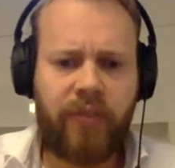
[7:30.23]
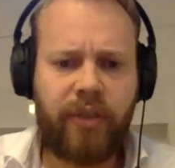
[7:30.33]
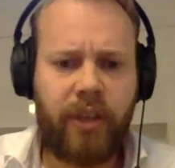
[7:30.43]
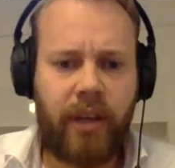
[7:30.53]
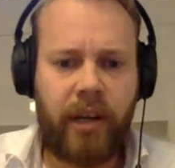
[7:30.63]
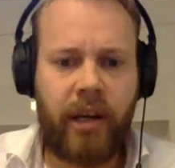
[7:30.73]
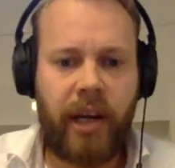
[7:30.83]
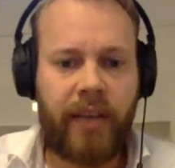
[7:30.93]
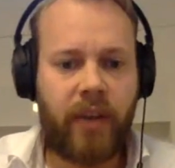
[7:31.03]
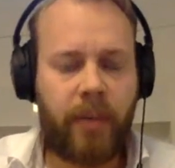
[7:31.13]
a
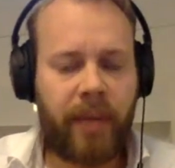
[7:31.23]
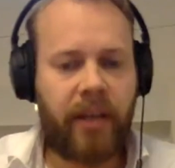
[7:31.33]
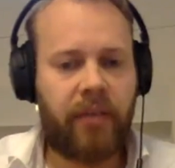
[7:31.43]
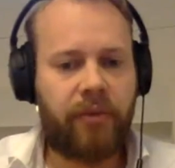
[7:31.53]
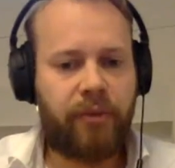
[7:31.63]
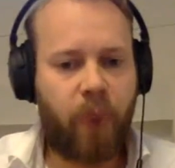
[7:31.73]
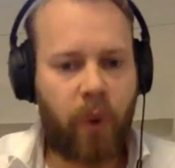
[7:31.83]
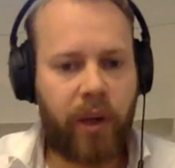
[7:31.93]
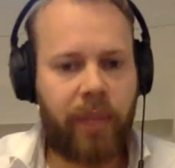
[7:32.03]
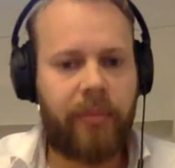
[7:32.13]
topic on
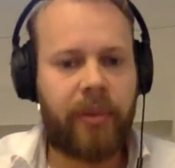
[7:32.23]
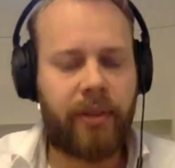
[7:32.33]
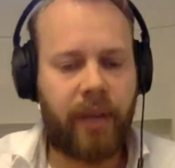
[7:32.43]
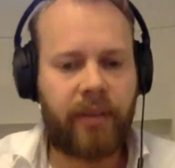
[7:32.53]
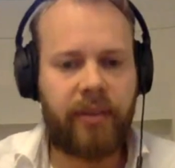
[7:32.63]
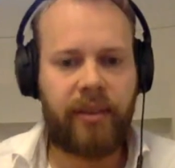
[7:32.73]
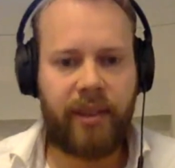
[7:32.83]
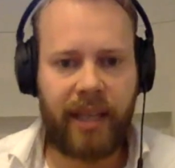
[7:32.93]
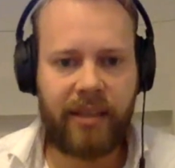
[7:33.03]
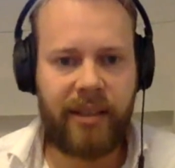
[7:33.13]

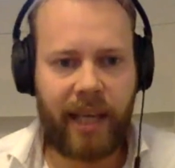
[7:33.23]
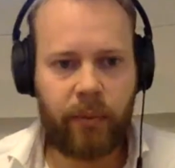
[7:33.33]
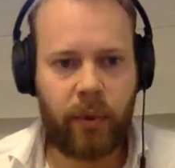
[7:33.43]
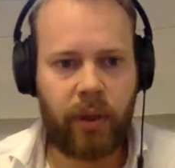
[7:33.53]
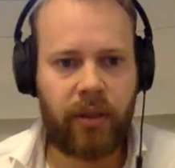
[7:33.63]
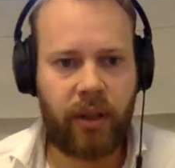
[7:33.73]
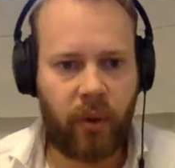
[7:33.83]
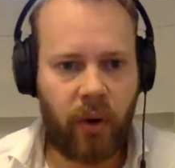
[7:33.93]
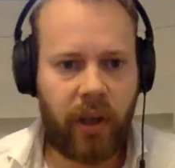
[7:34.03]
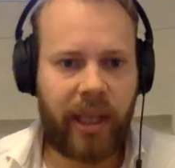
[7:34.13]
forum.thethingsnetwork.org,